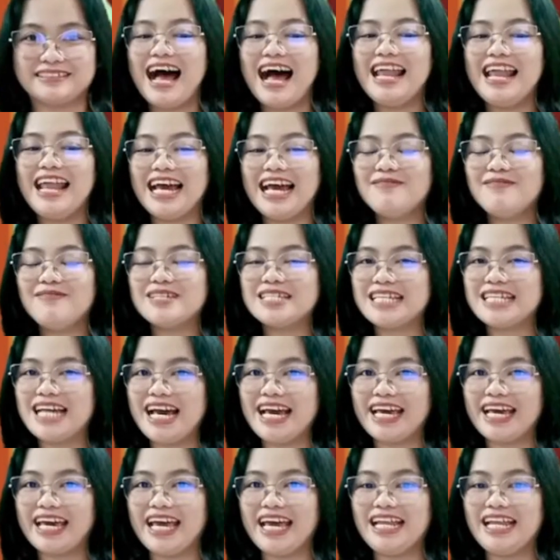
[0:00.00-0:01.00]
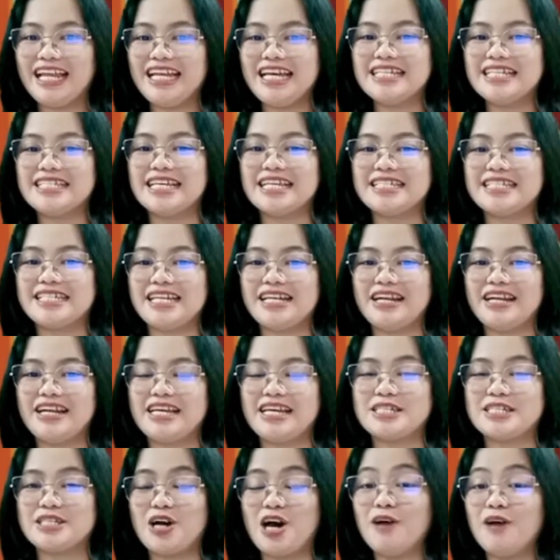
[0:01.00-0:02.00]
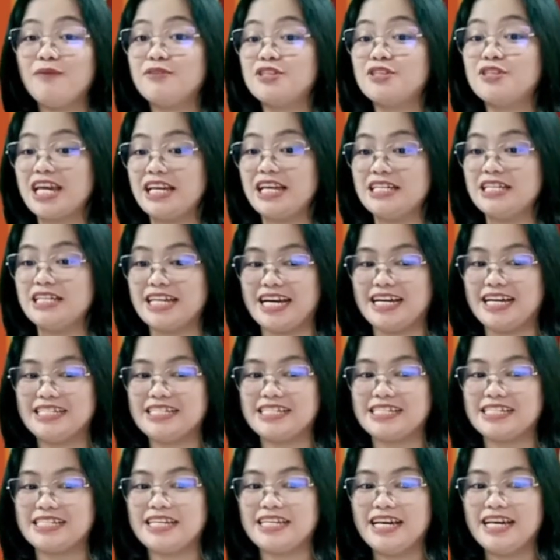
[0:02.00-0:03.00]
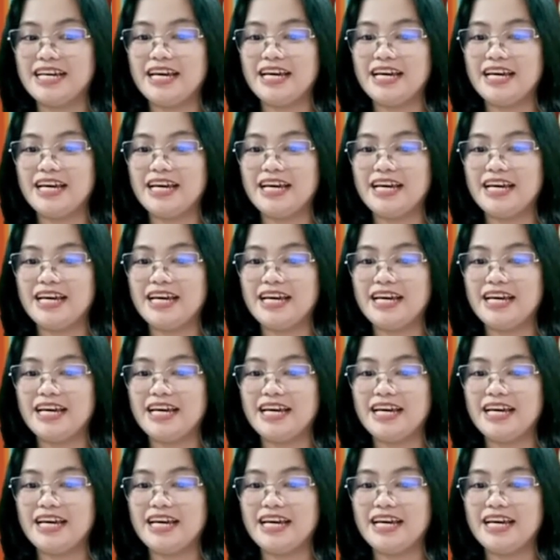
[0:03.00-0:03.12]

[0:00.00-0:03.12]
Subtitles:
A life cycle is a series of changes